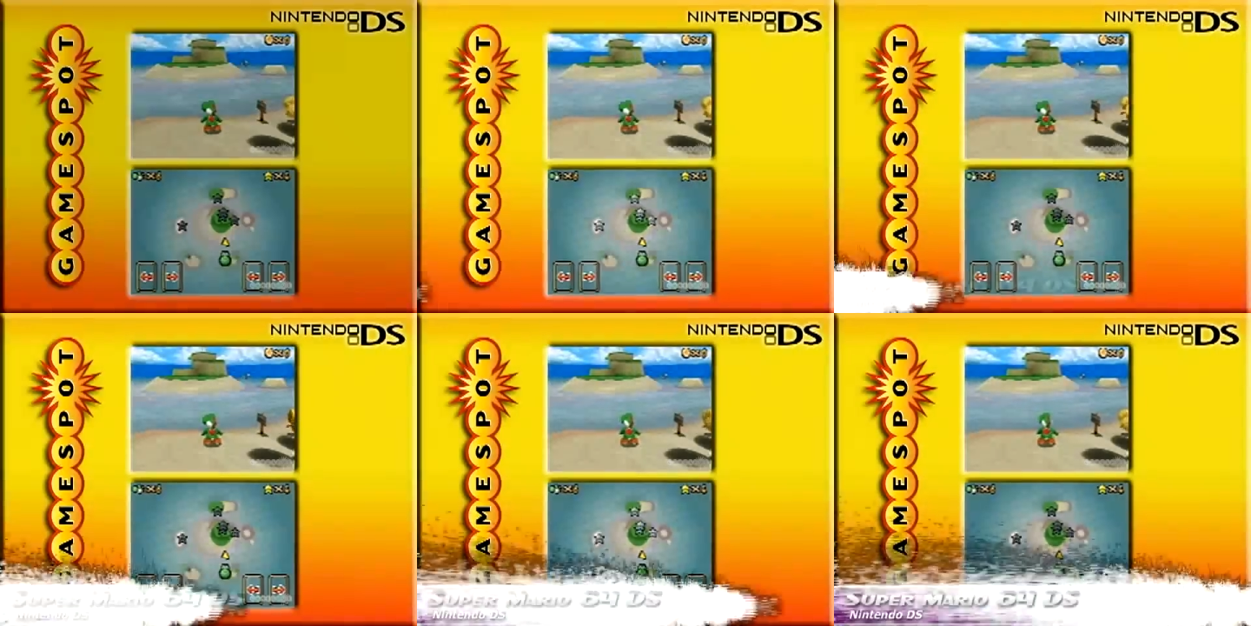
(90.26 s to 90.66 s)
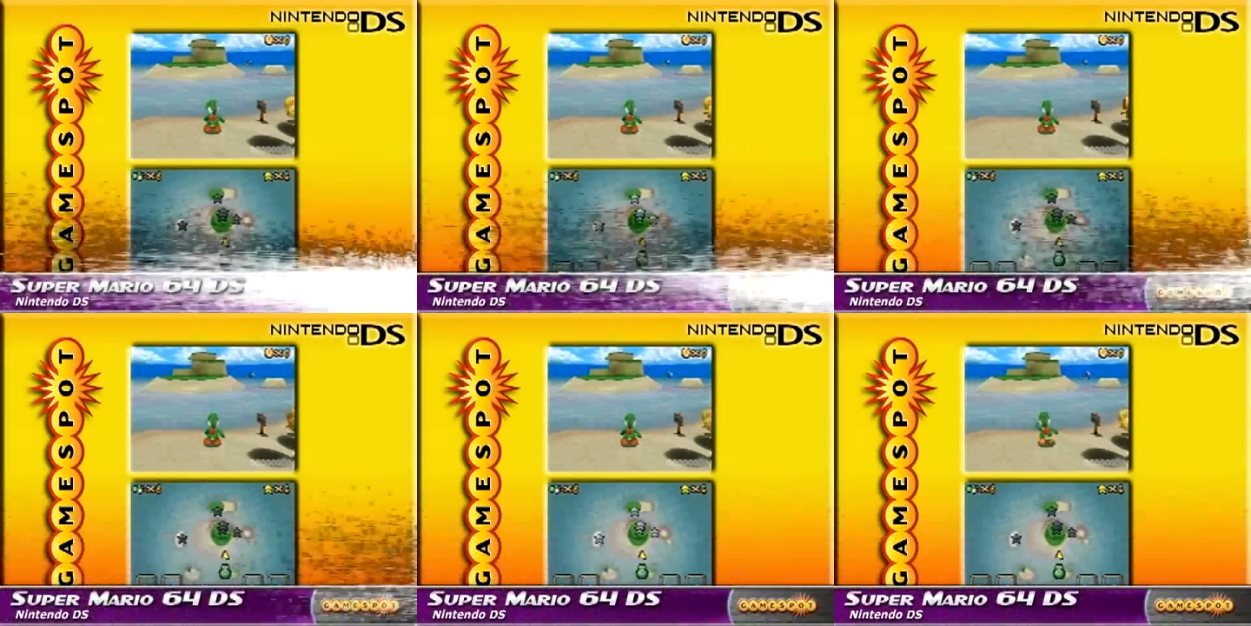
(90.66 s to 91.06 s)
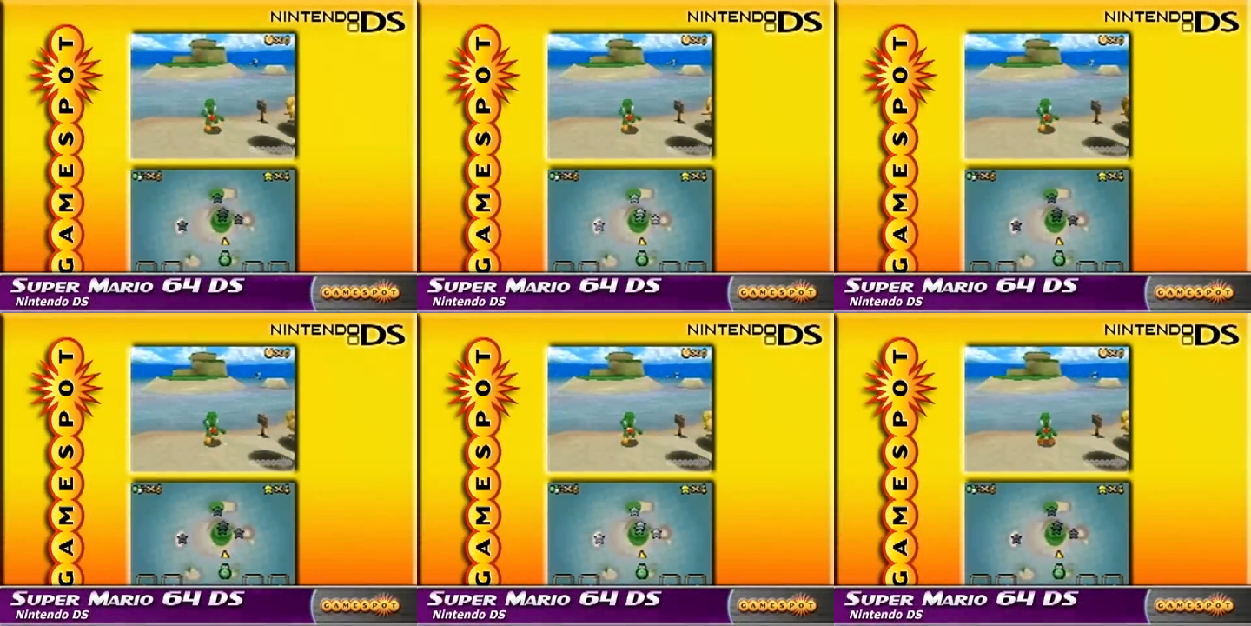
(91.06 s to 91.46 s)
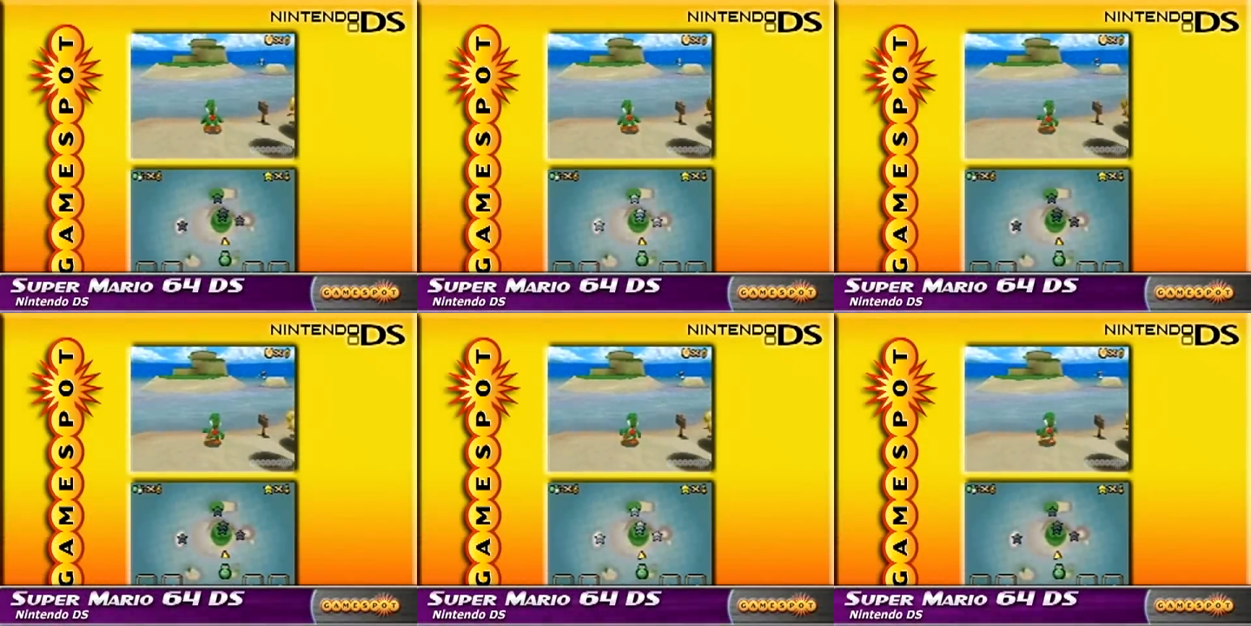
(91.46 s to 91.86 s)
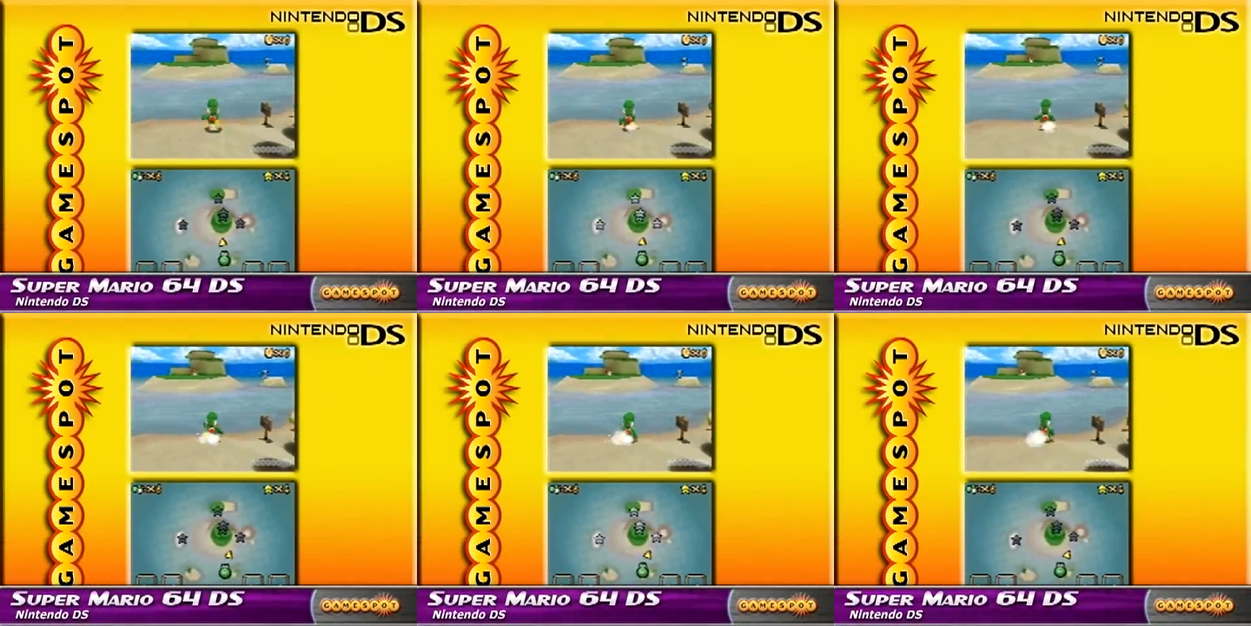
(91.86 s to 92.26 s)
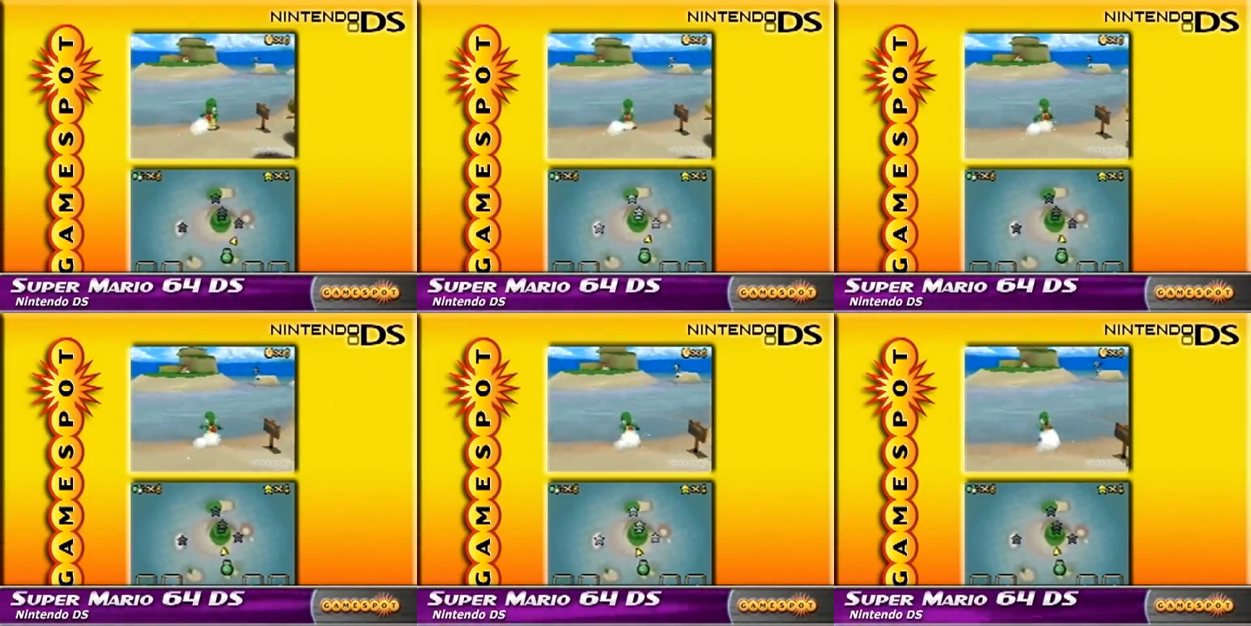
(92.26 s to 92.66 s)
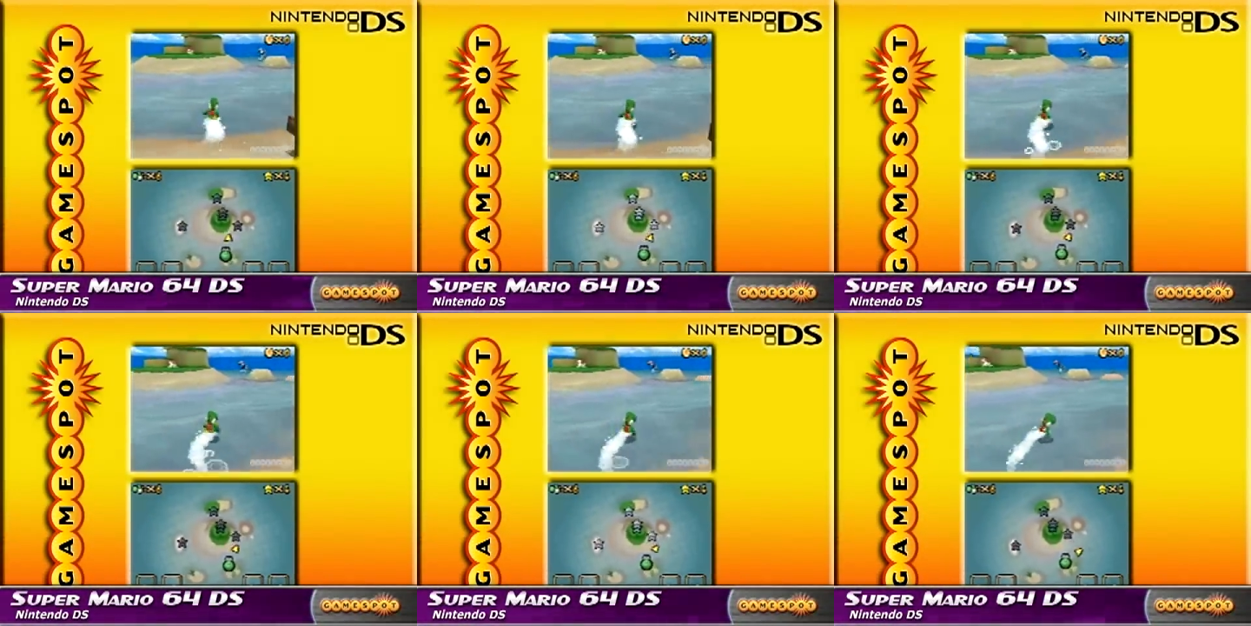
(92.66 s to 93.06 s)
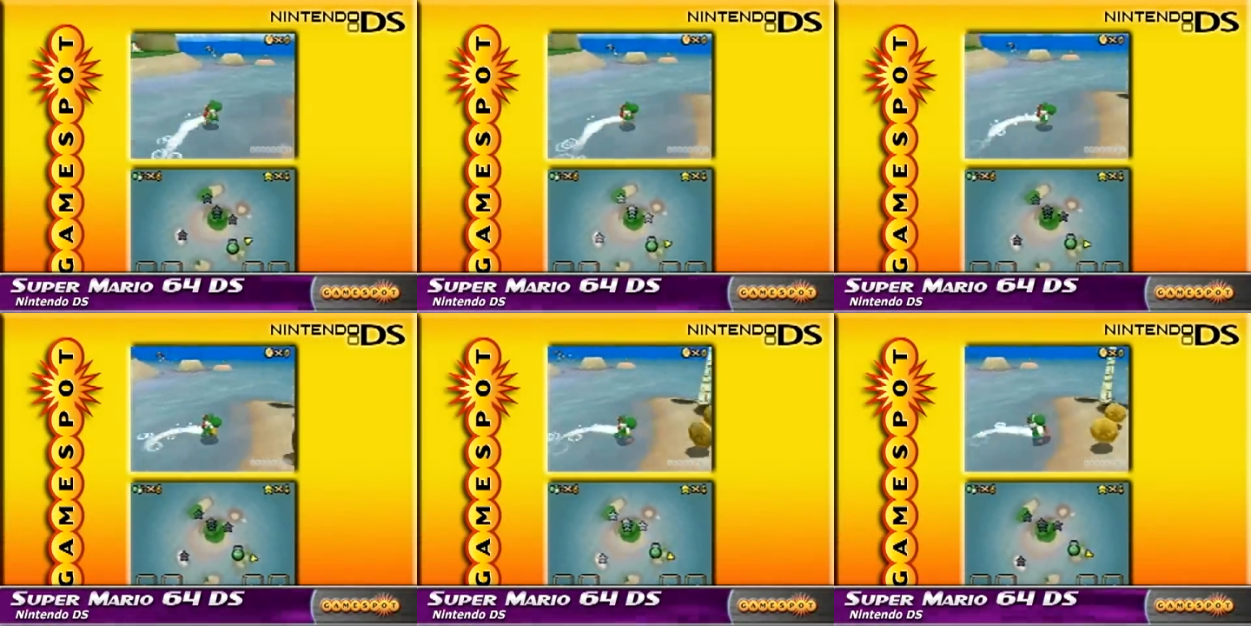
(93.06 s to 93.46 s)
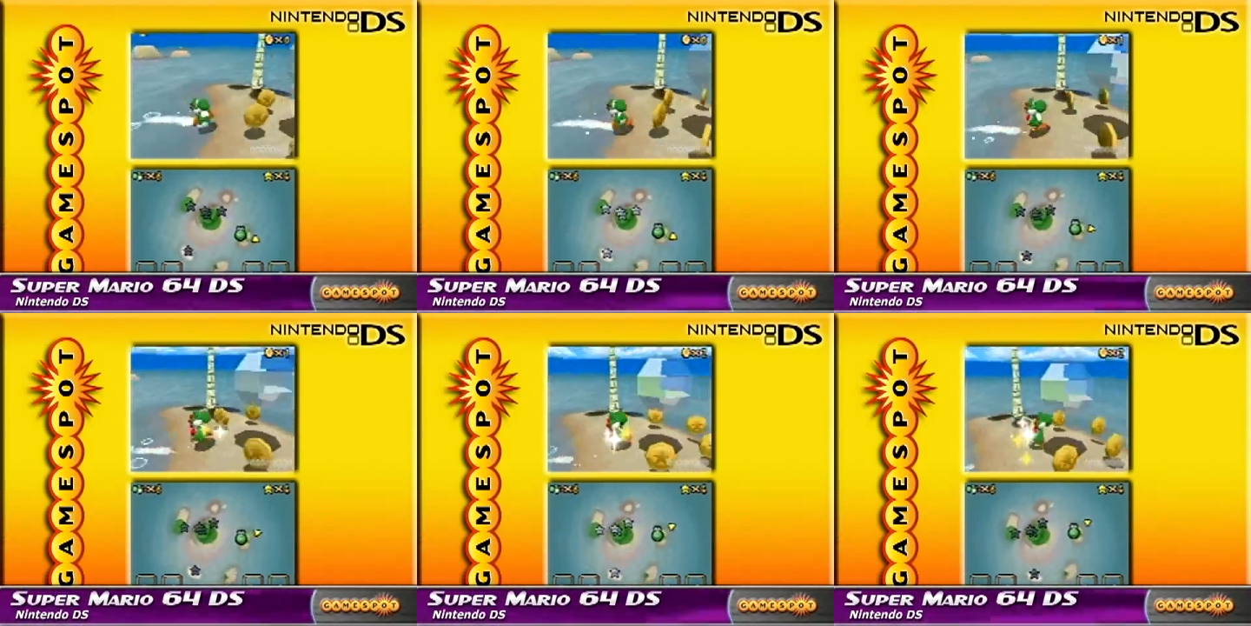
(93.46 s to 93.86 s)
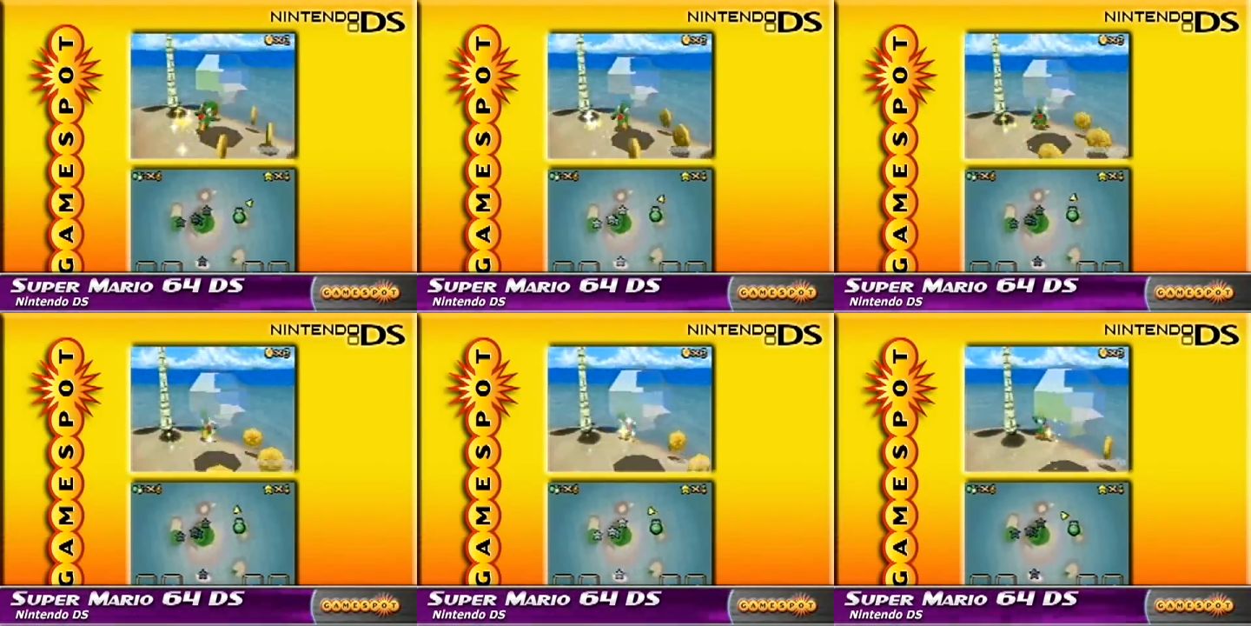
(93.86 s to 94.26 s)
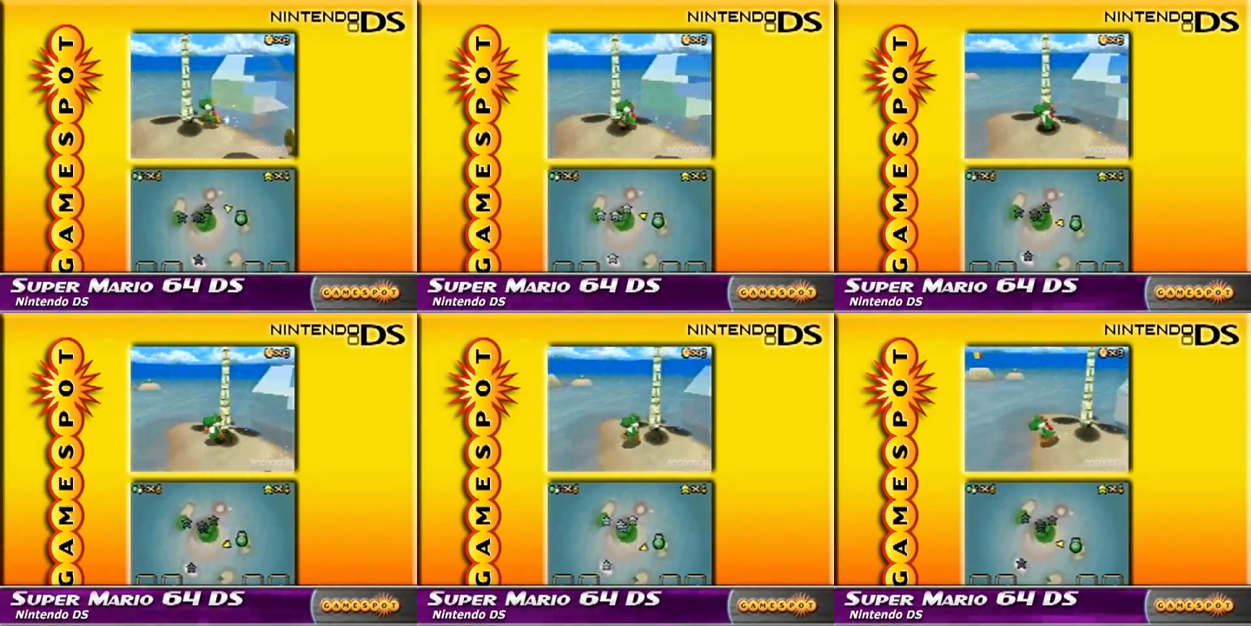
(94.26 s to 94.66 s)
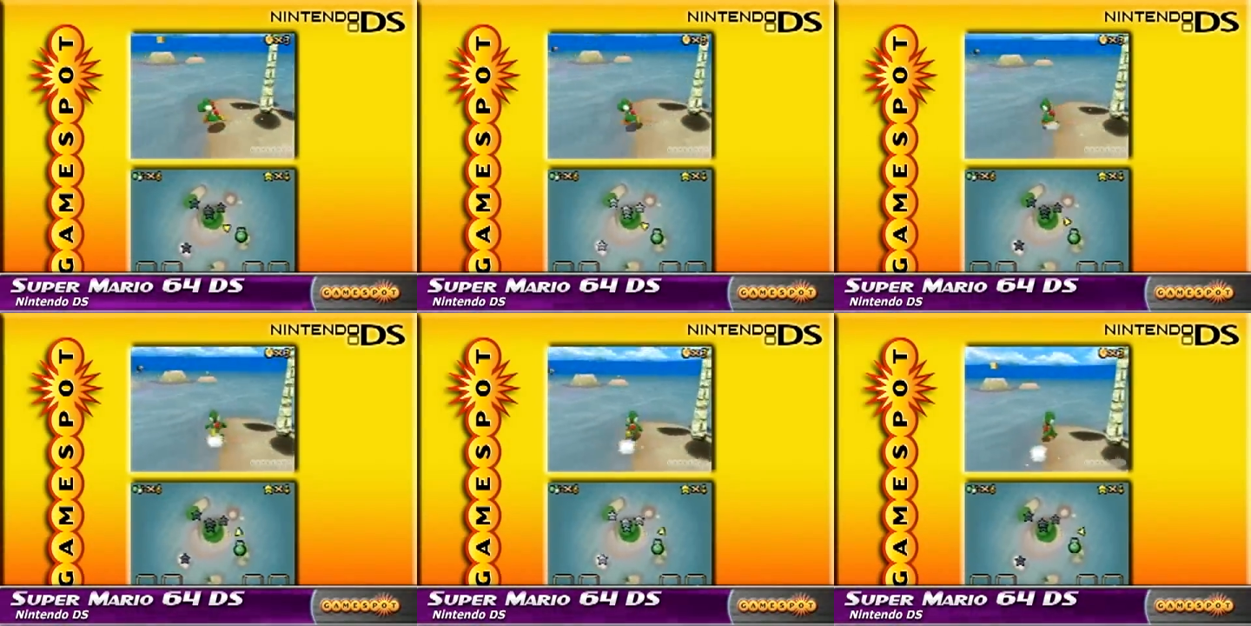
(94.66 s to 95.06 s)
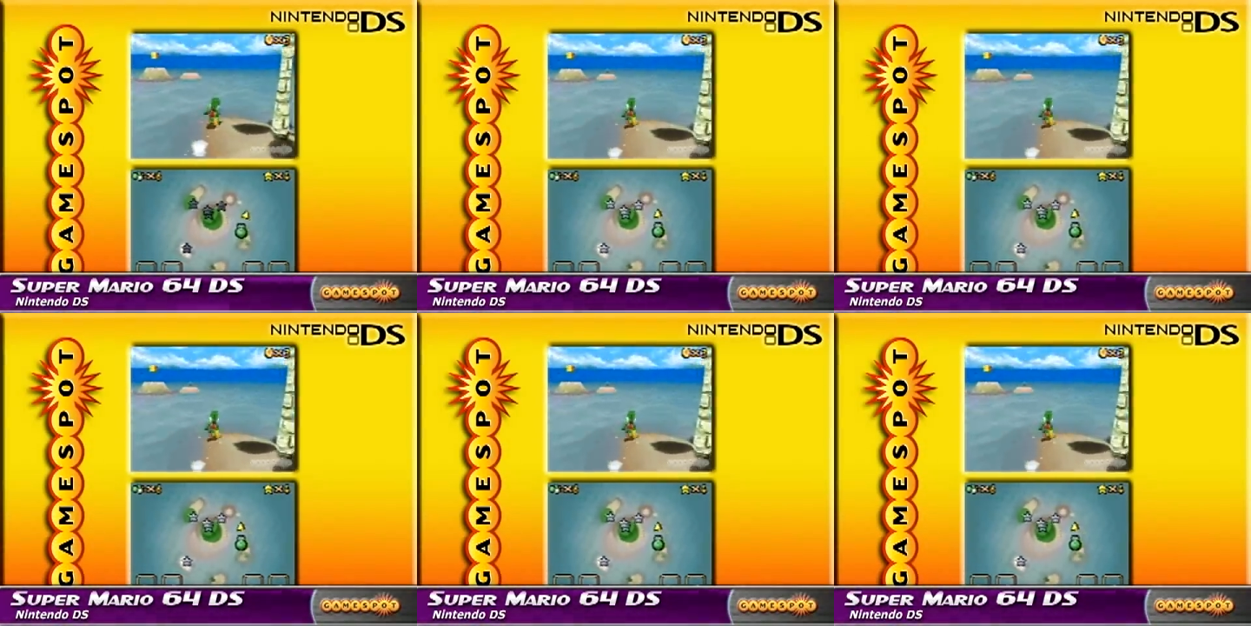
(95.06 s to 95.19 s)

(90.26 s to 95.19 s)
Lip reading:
[unreadable: no face in view]